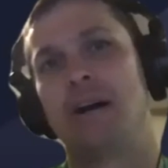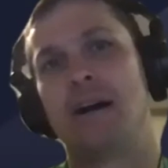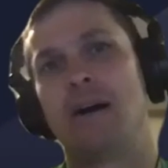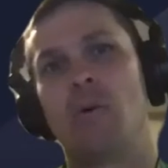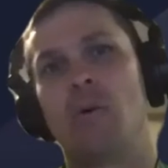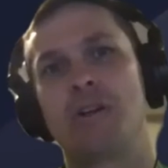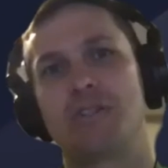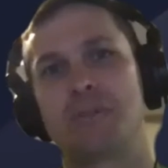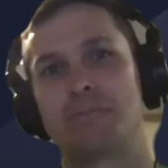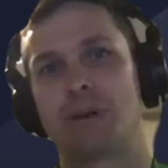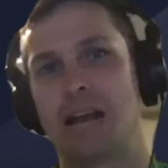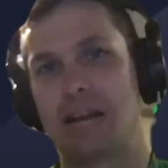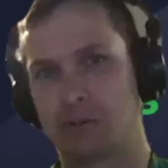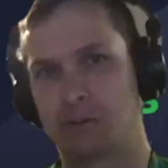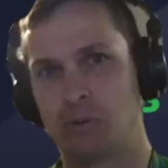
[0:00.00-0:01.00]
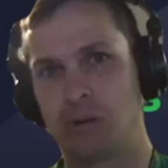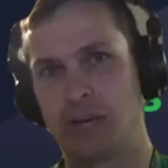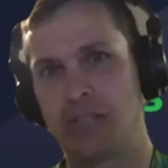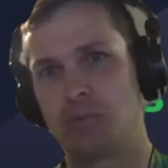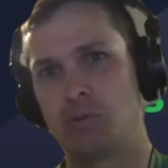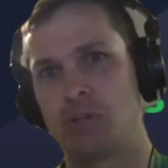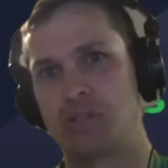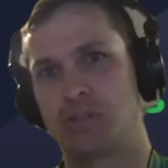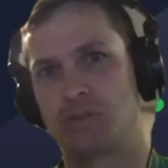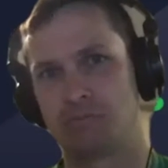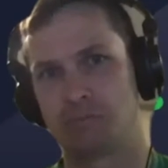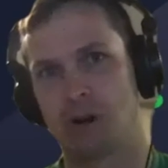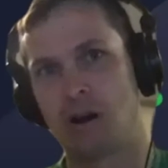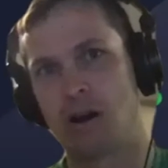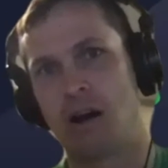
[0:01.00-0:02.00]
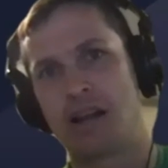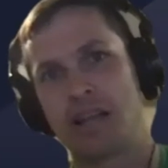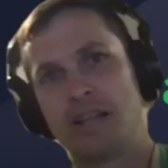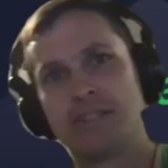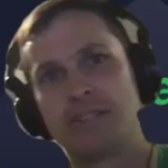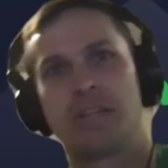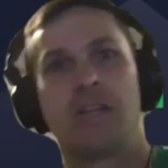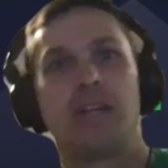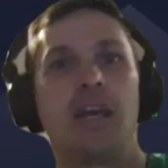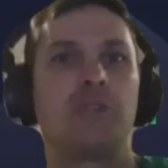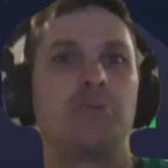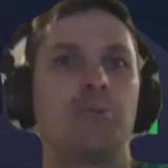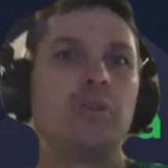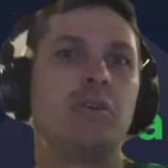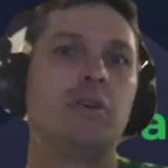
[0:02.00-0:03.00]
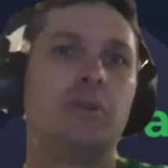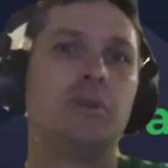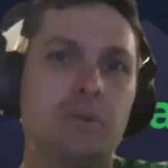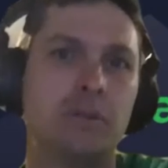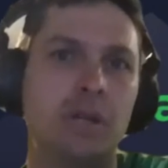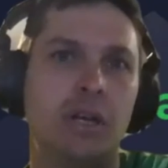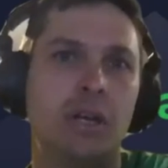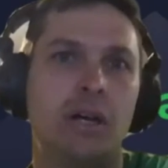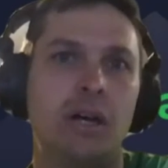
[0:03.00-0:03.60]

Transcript: uh, what are some practical ways in which our audience can engage with you